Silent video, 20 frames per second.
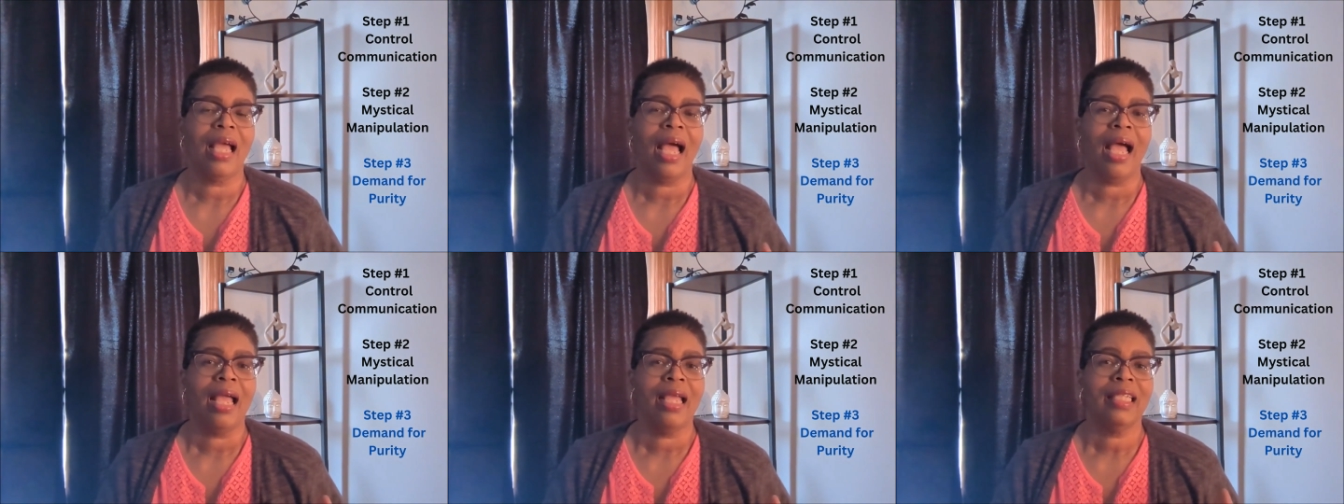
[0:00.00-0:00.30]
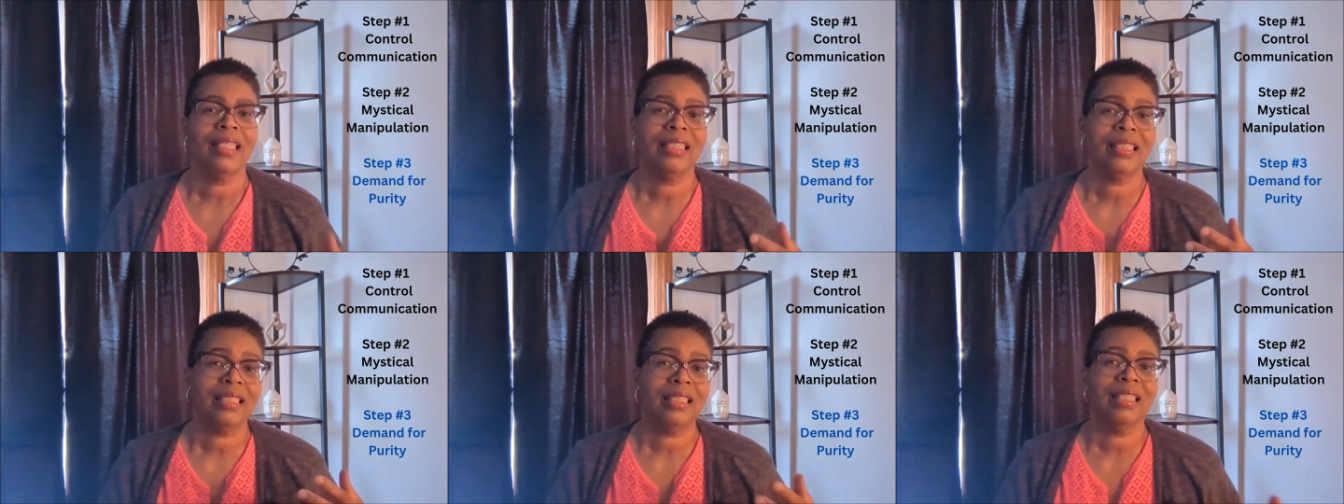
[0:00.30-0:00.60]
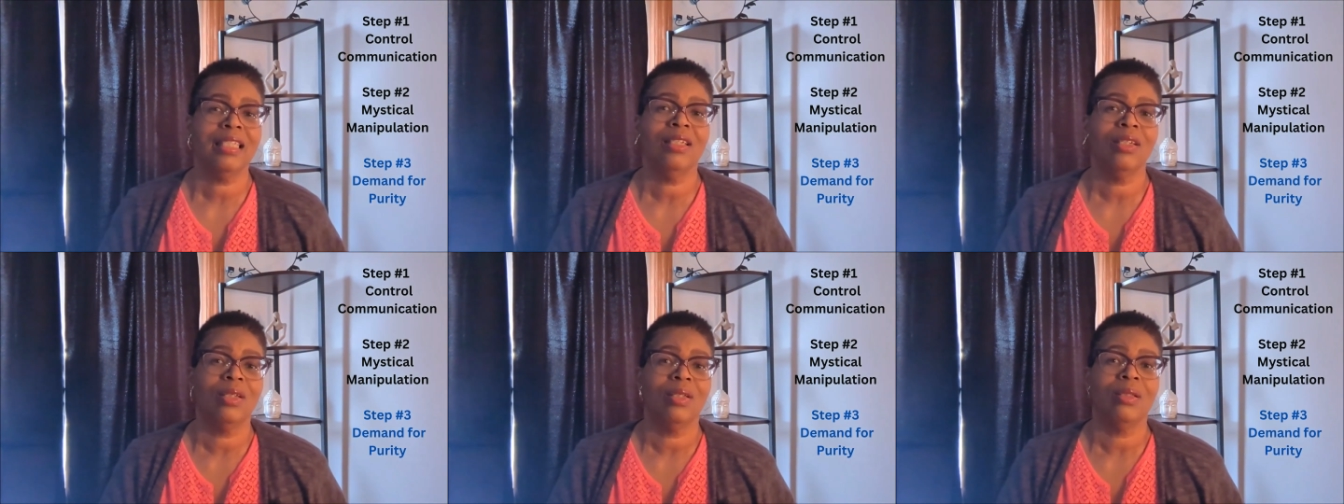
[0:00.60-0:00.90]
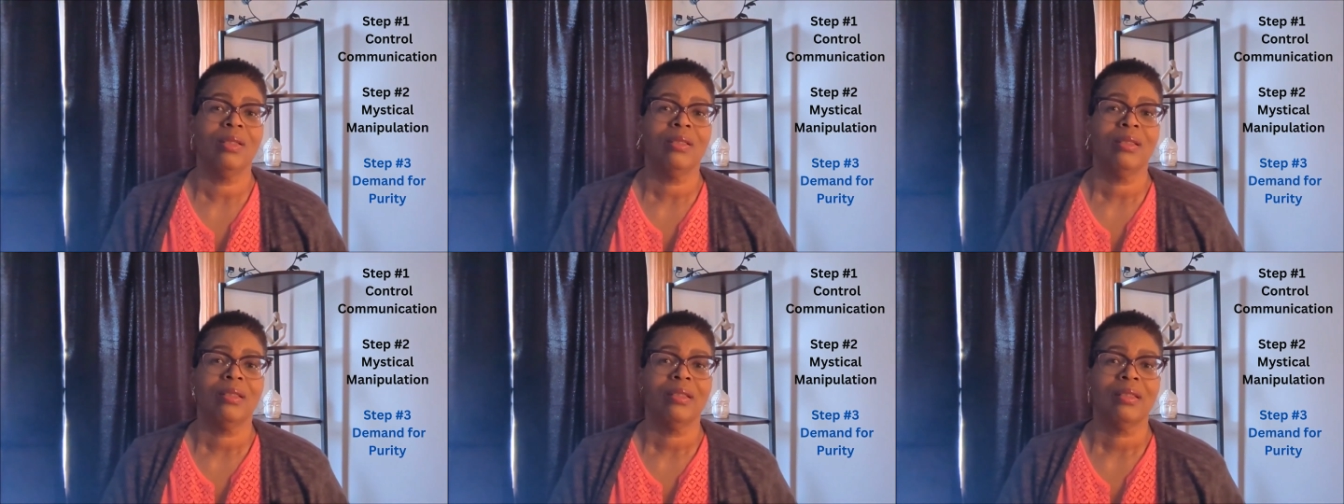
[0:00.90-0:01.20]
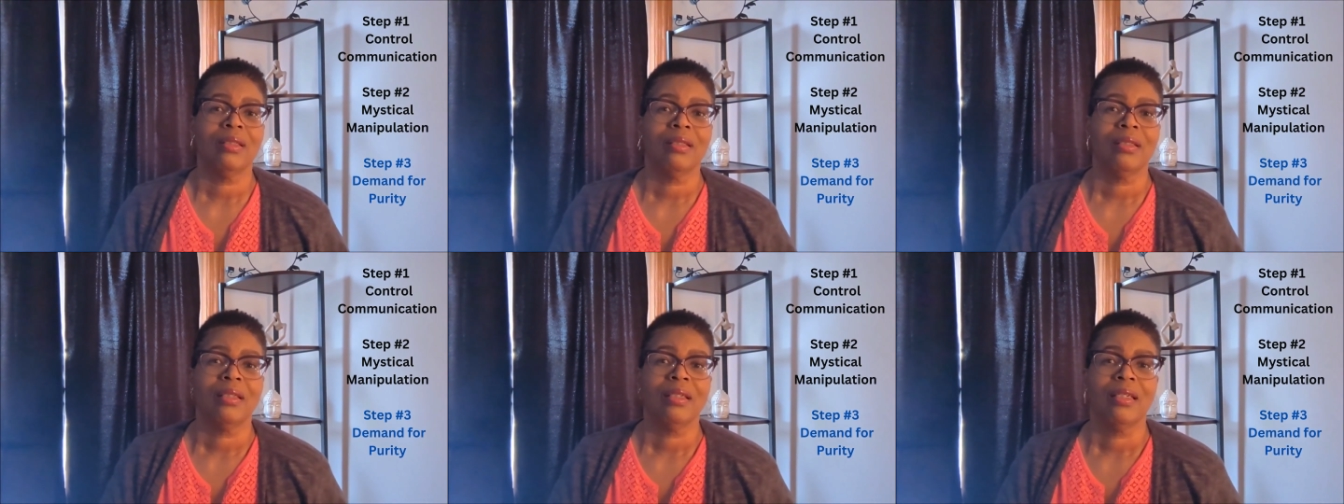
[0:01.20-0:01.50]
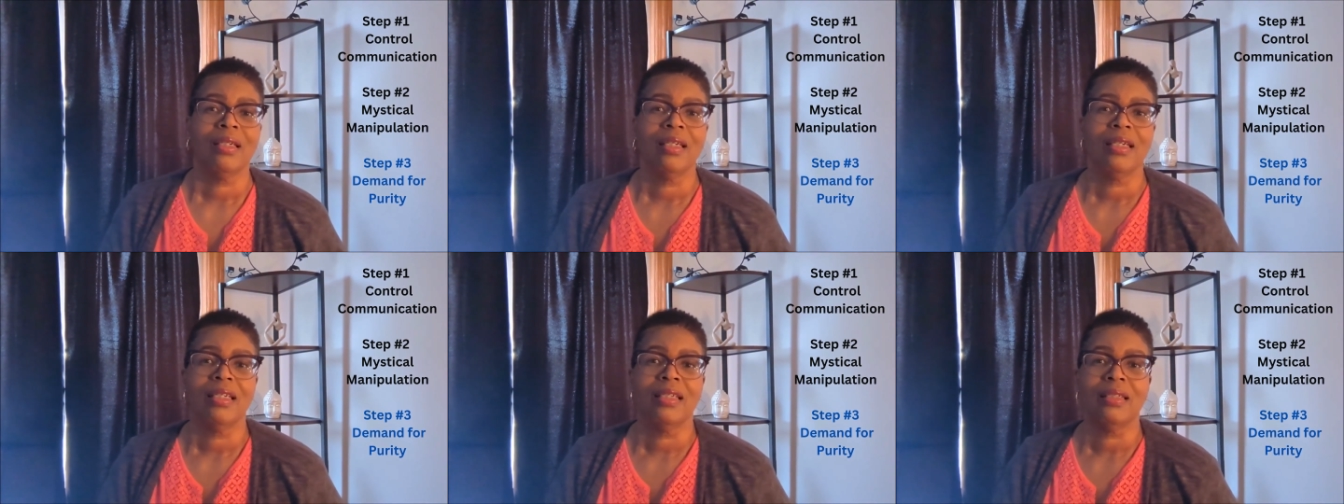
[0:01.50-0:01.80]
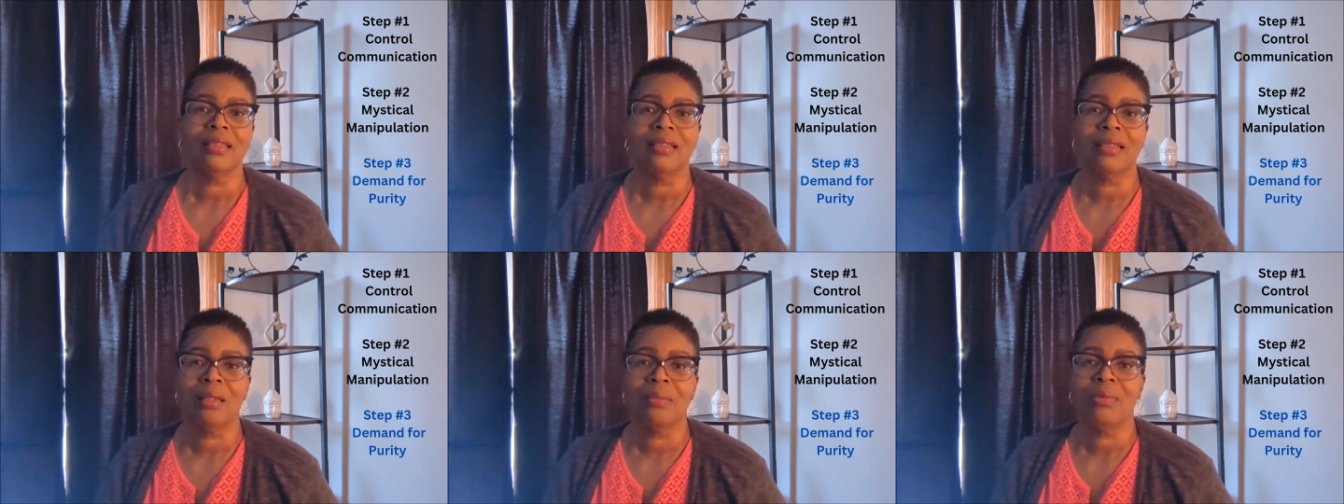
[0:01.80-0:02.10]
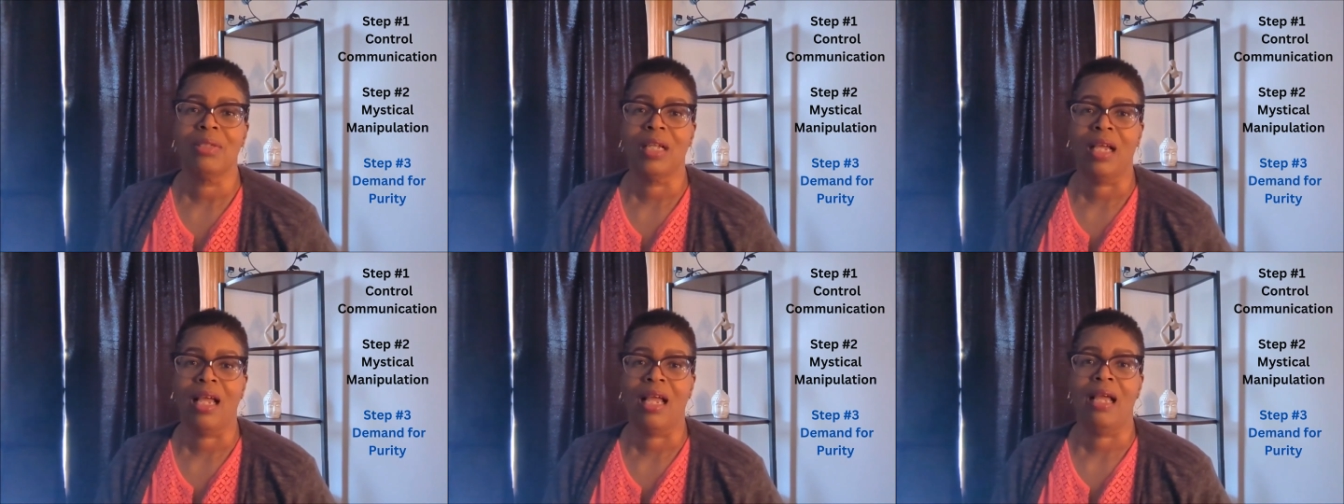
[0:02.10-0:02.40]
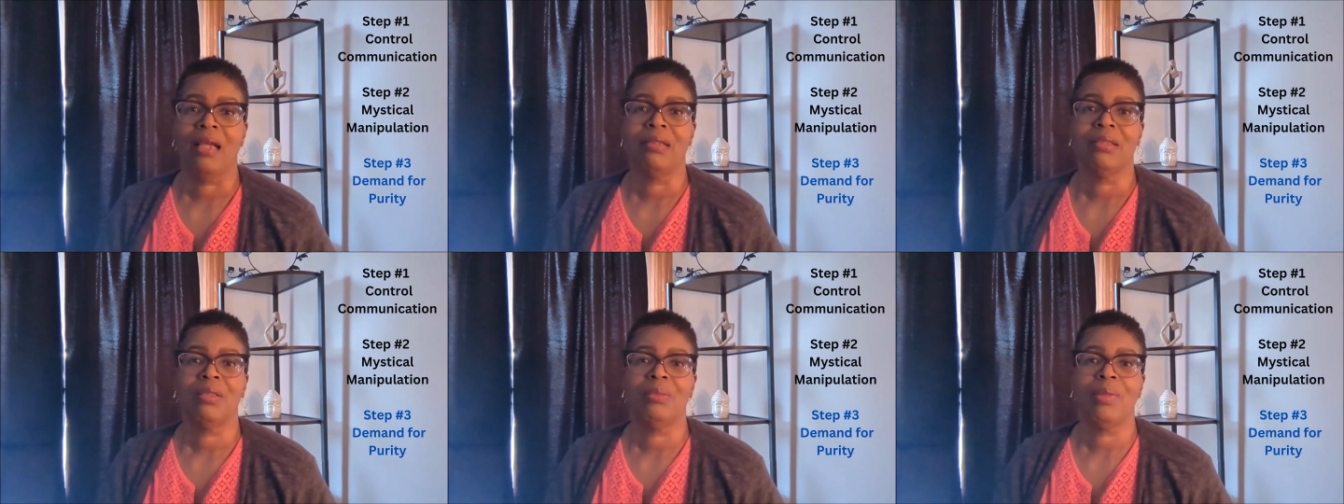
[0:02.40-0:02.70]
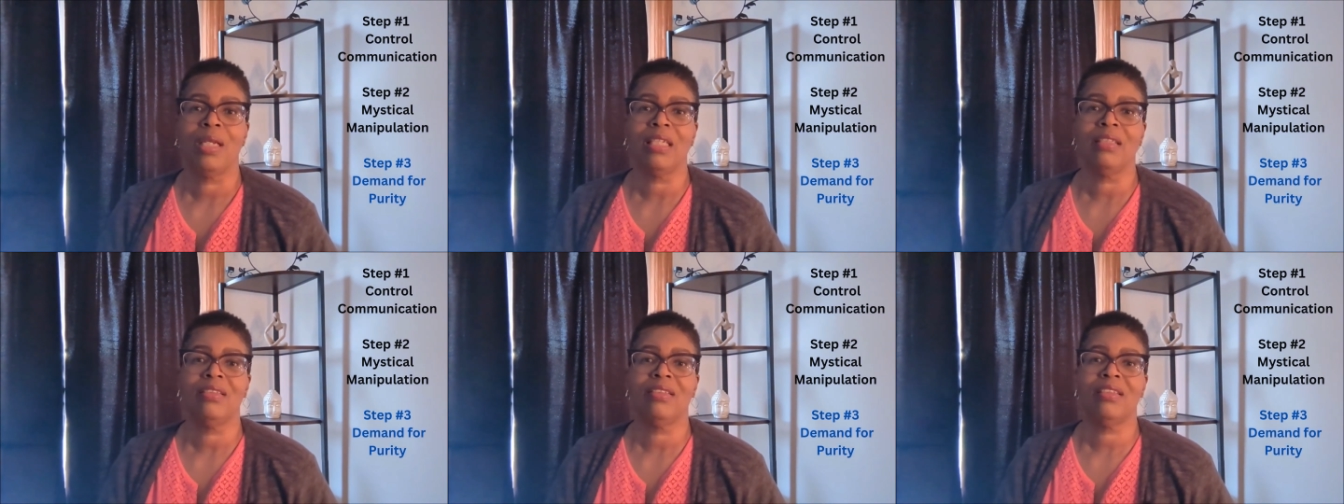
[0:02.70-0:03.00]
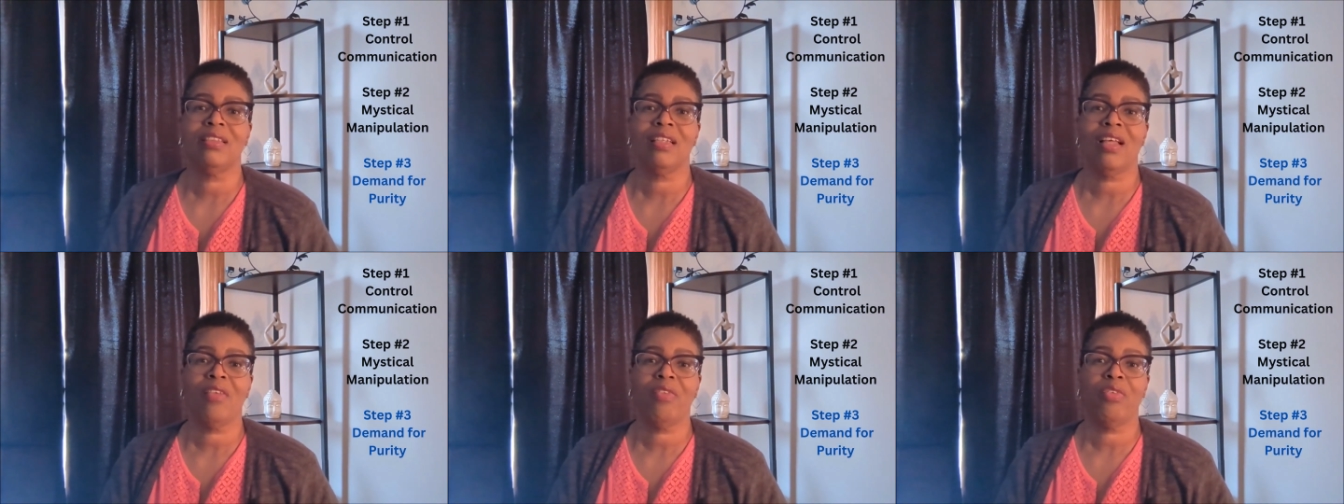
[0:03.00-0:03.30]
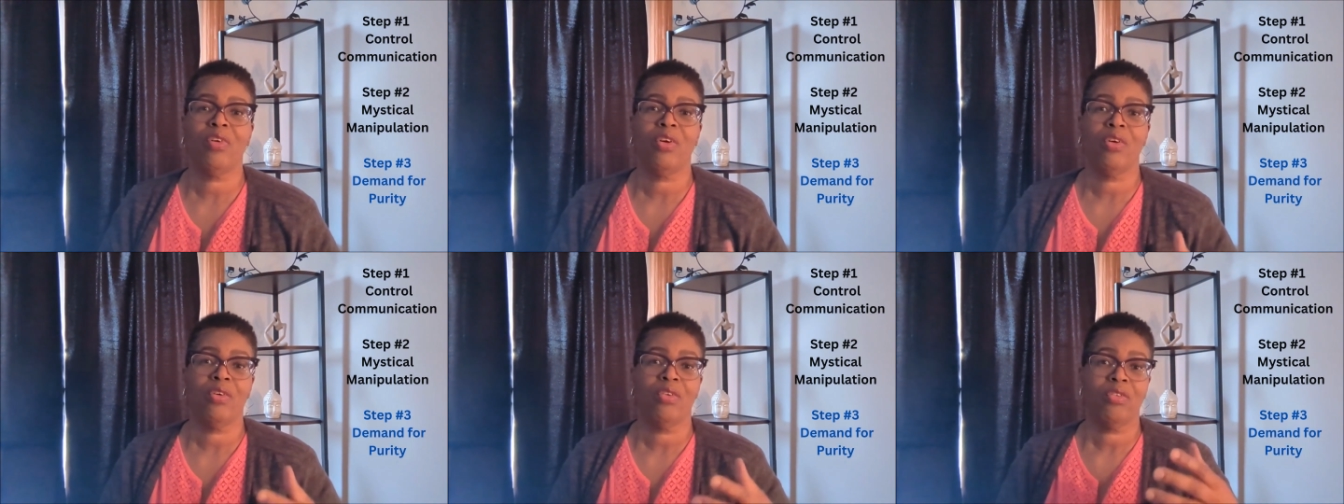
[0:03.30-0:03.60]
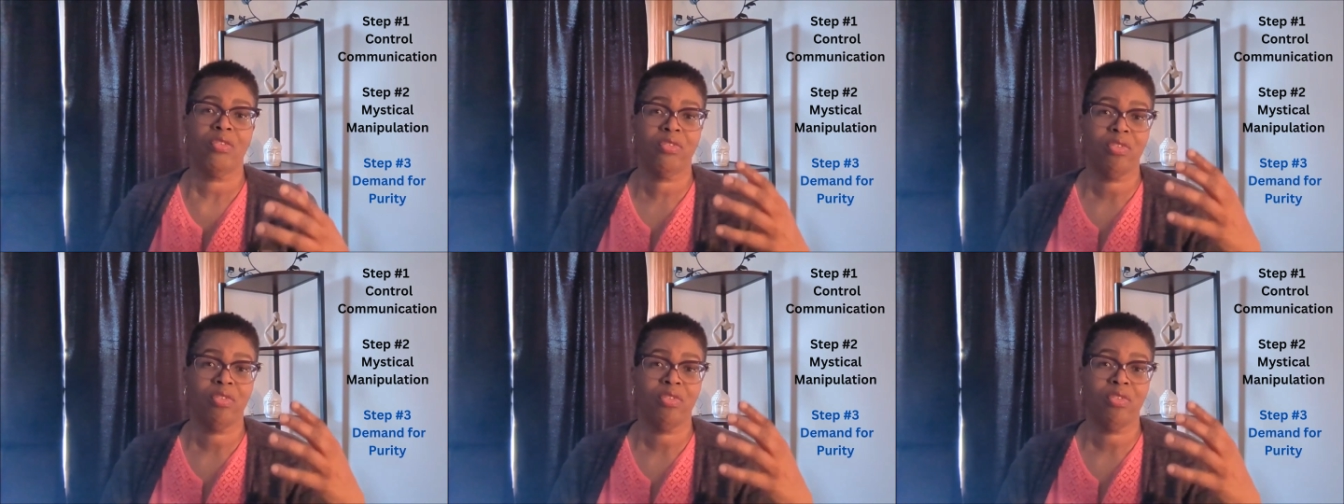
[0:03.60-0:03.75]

I still sometimes may suffer